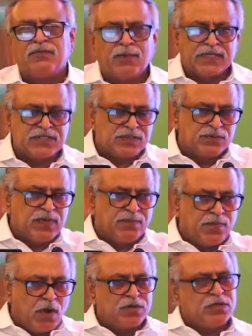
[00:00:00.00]
once we
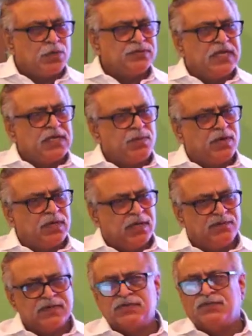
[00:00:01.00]
have brought down the antibody
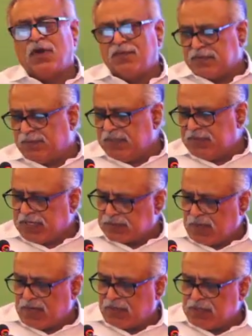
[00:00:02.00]
levels, we offer them
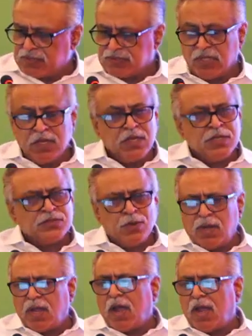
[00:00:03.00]
mid-transplantation.
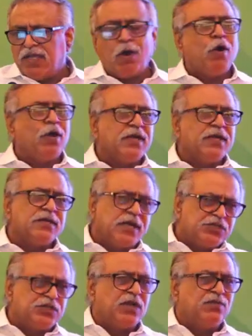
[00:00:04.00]
So all in a
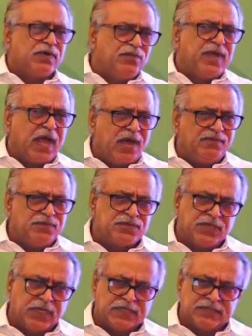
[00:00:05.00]
nutshell, what we have to
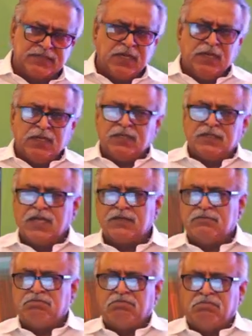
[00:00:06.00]
say is that
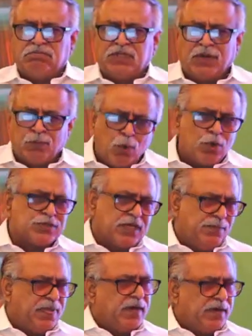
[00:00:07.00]
there was
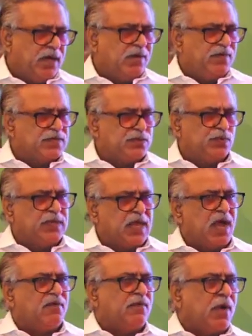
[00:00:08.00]
a barrier which we
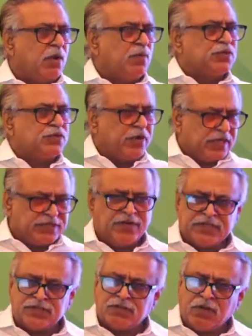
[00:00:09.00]
have almost transgressed